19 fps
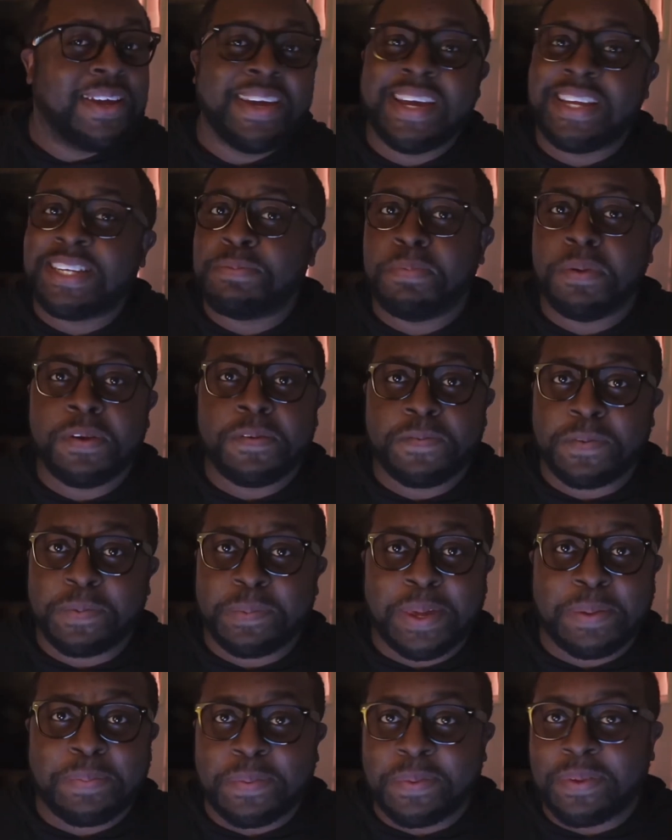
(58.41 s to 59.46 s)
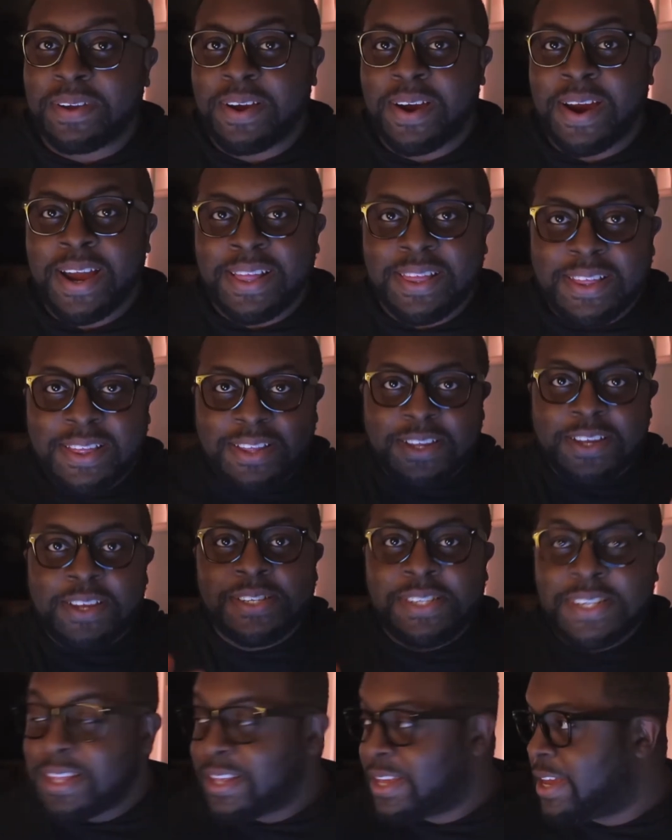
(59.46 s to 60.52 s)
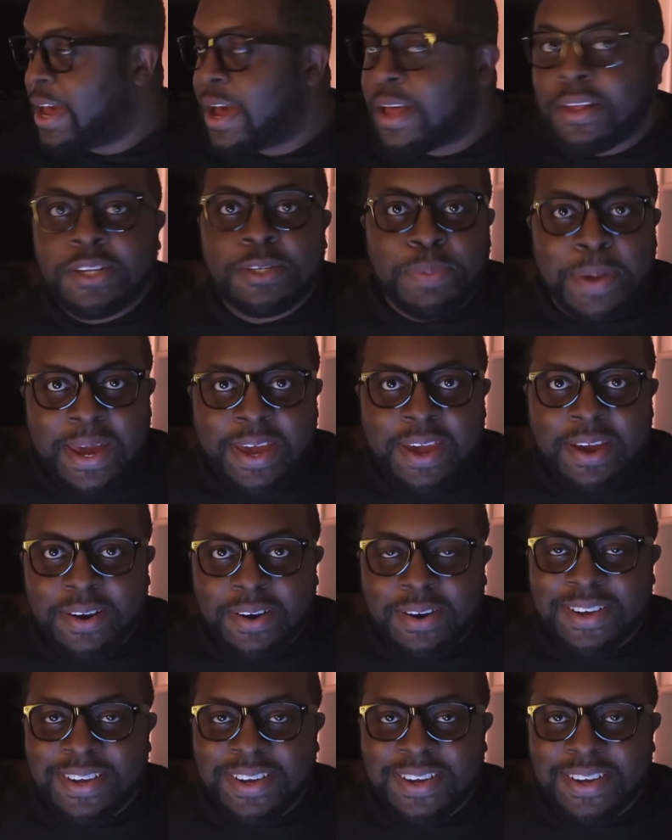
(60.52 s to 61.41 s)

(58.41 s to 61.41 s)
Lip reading: It's beautiful, people, right? Do you see the colors back here?